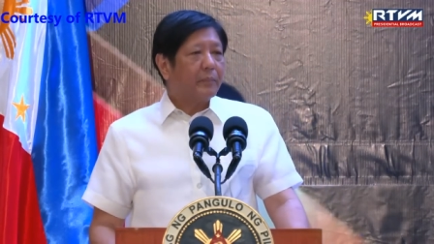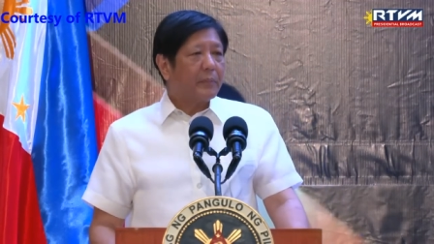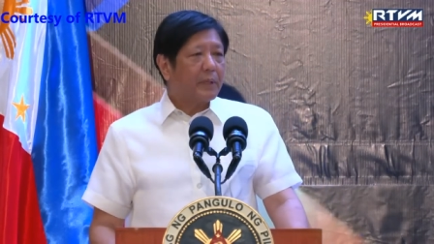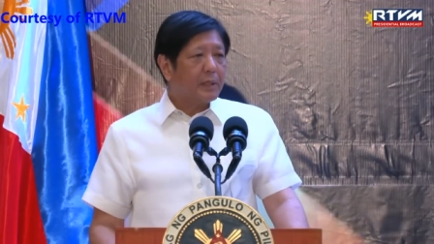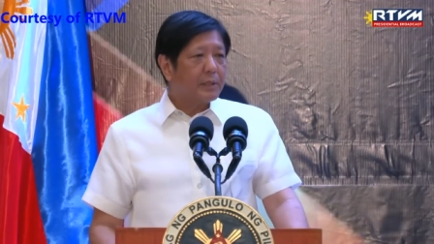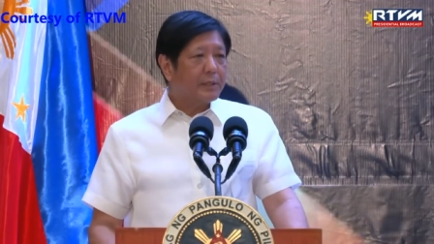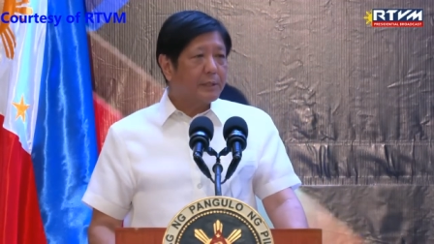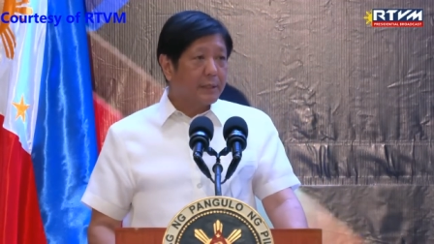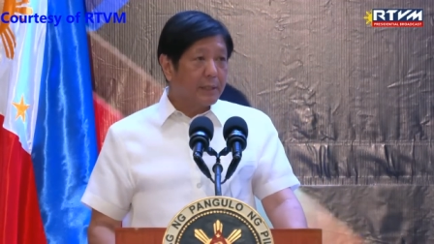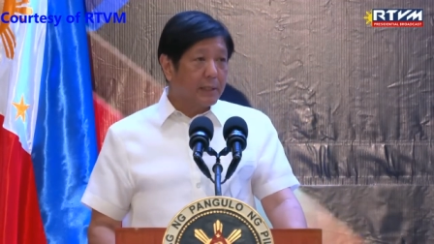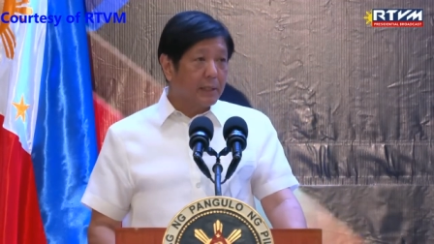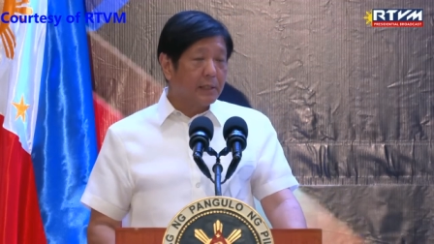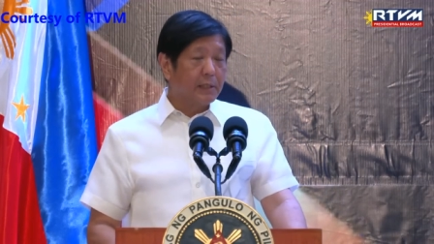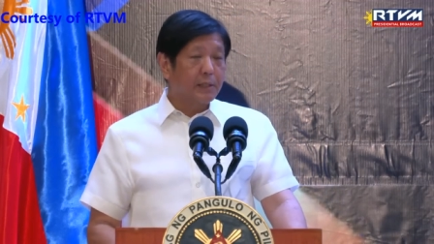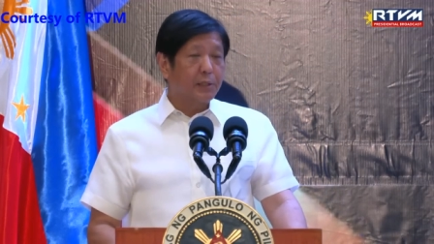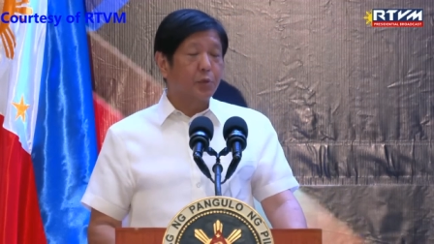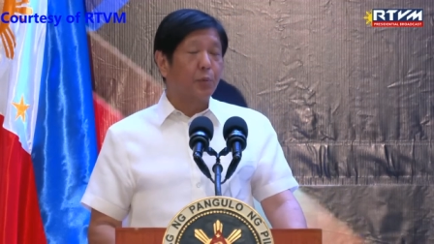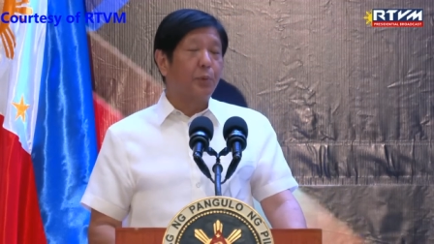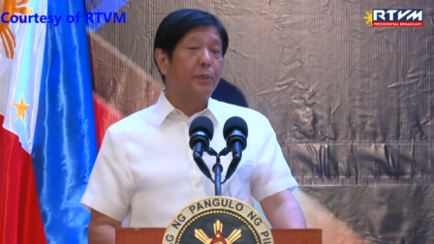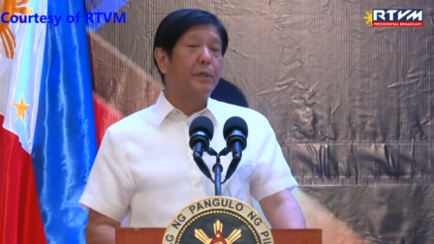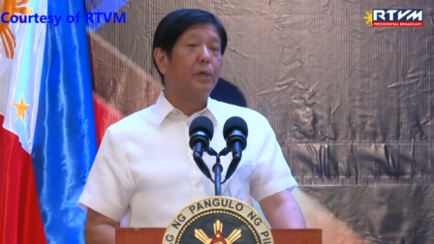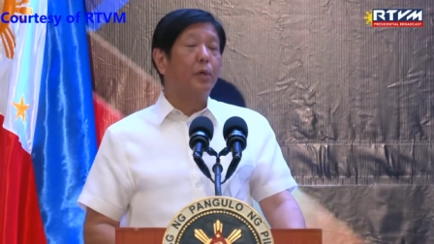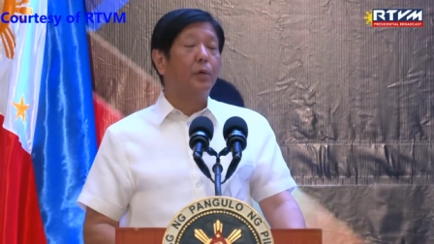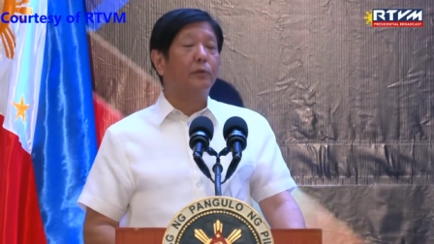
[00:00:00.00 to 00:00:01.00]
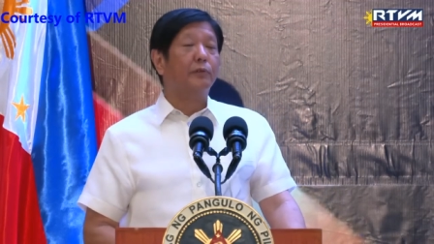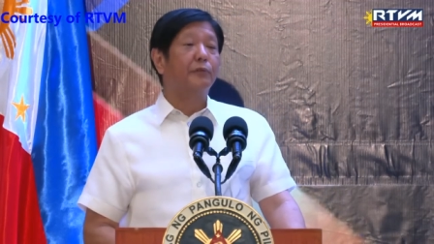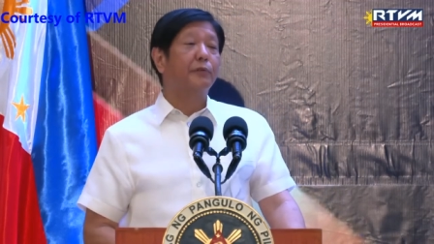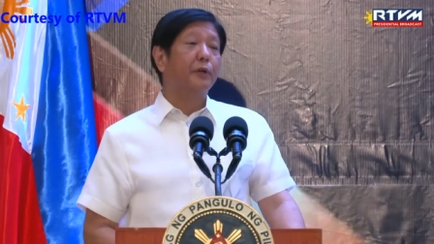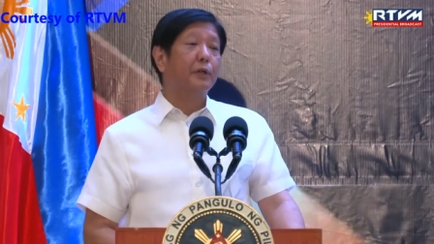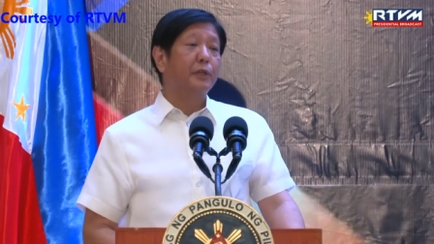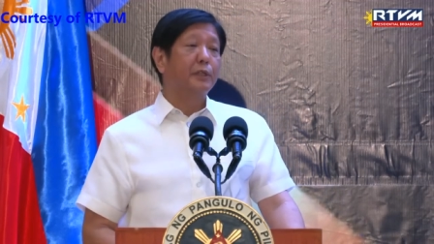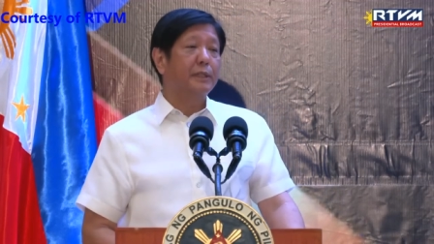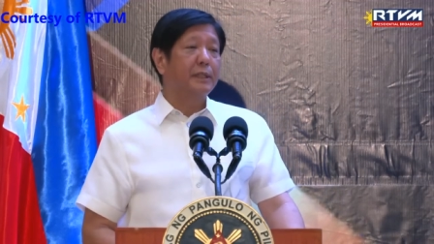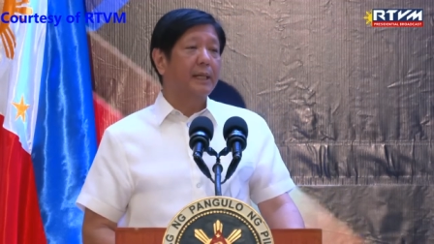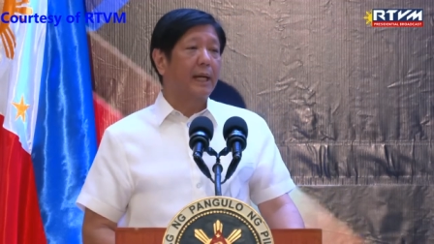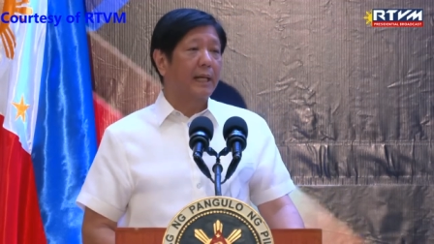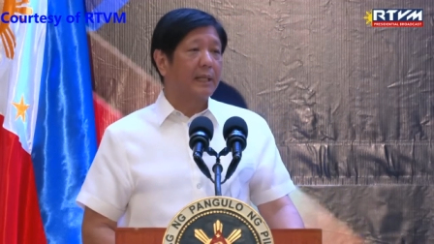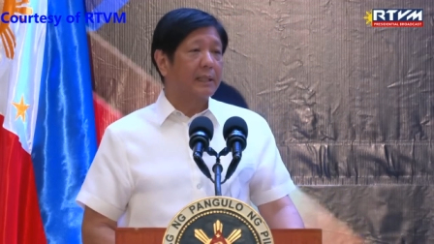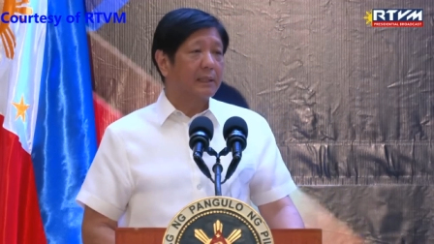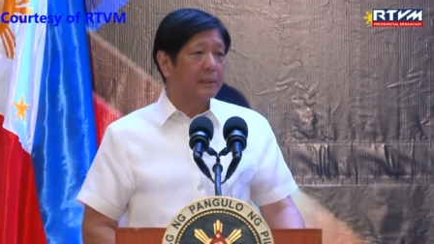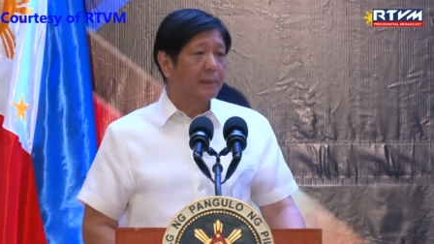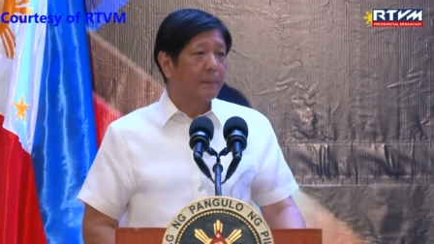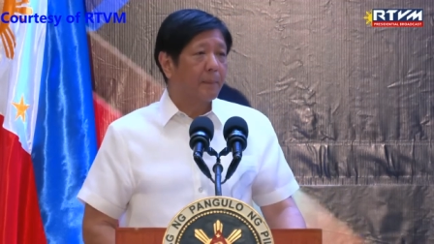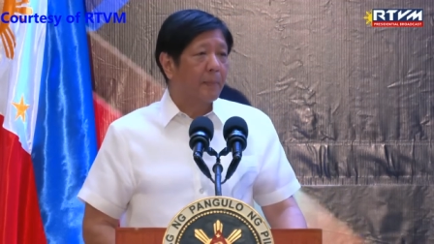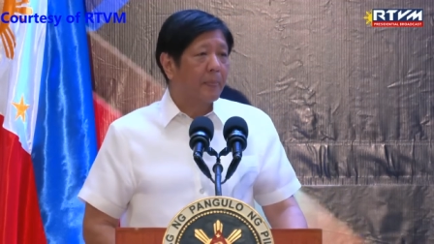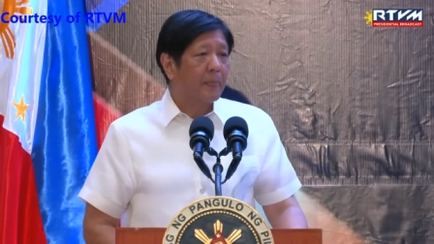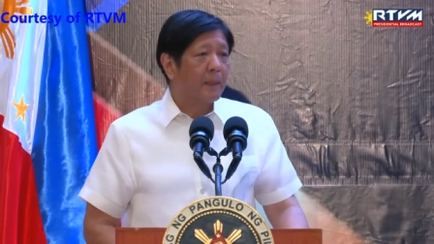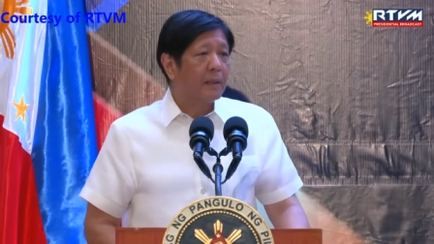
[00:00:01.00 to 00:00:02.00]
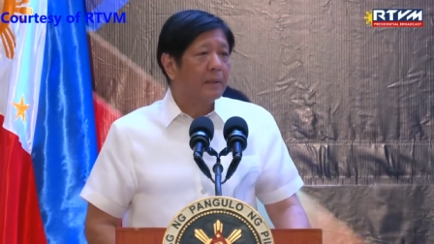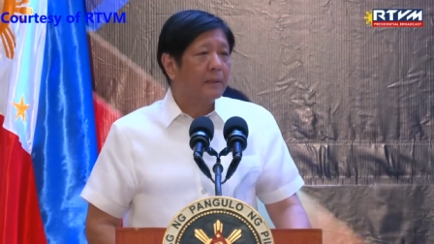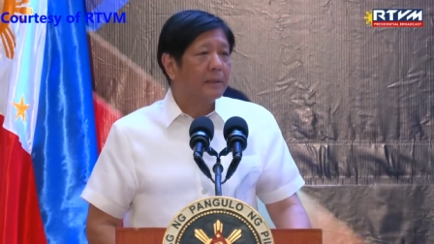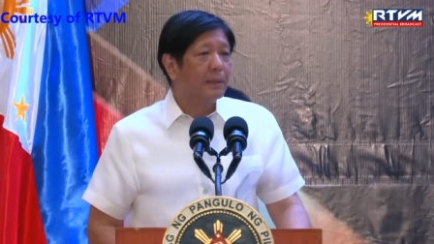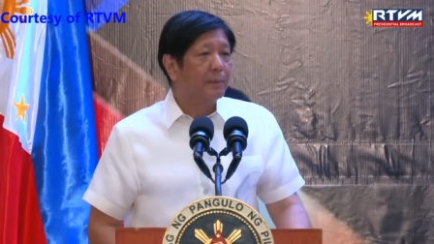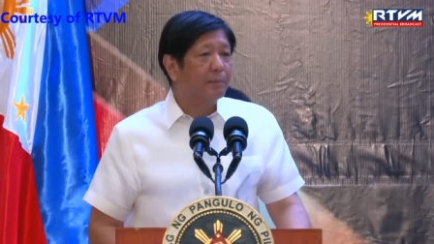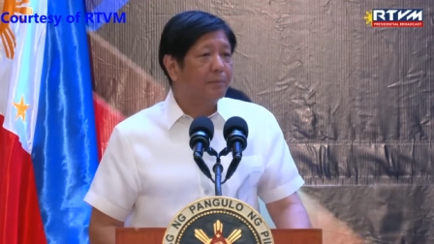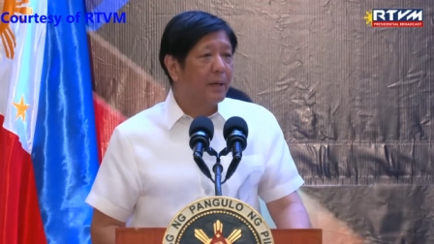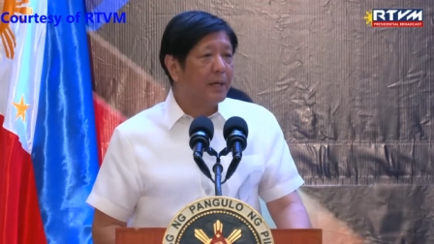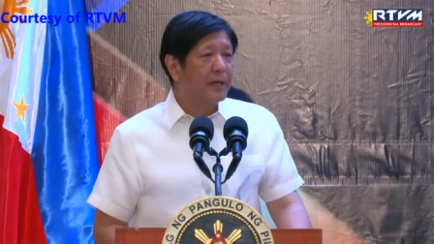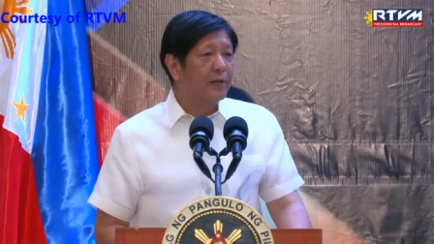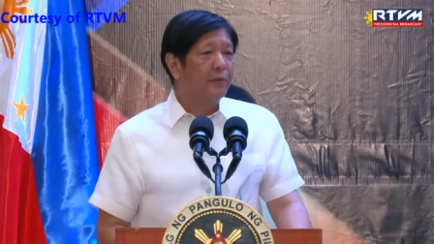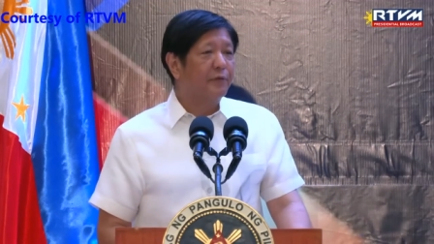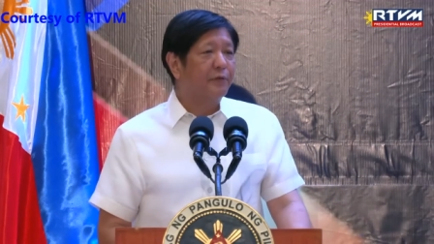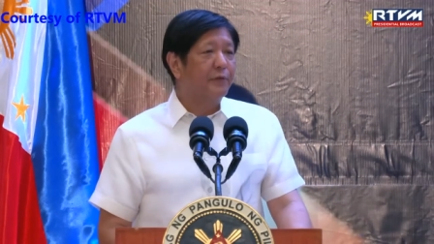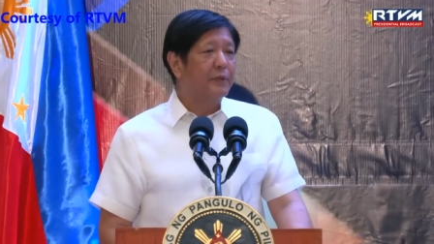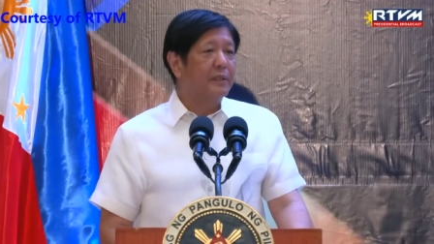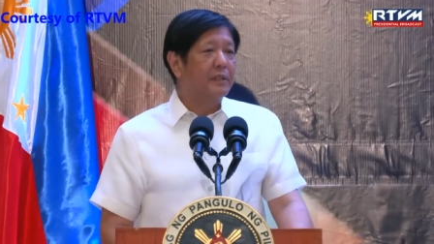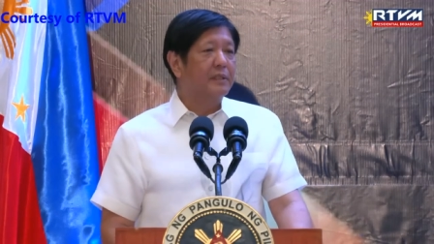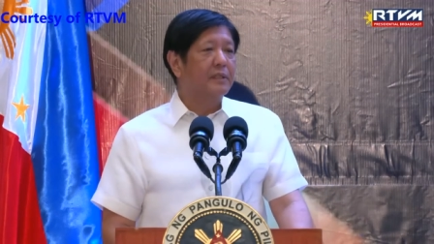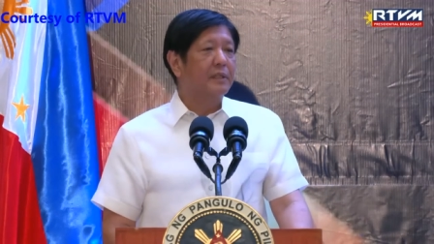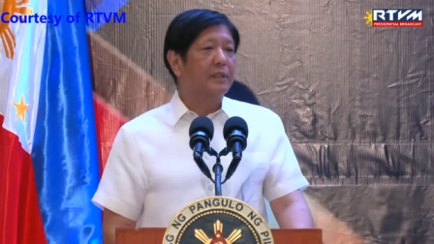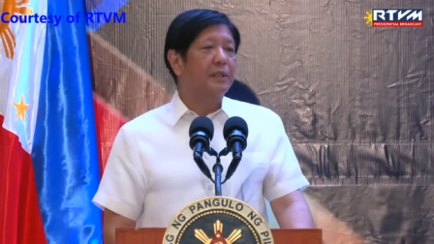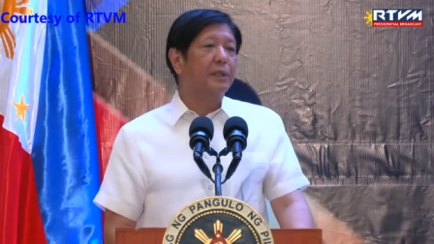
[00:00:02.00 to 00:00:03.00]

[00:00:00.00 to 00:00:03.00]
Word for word: Since we know firsthand the benefits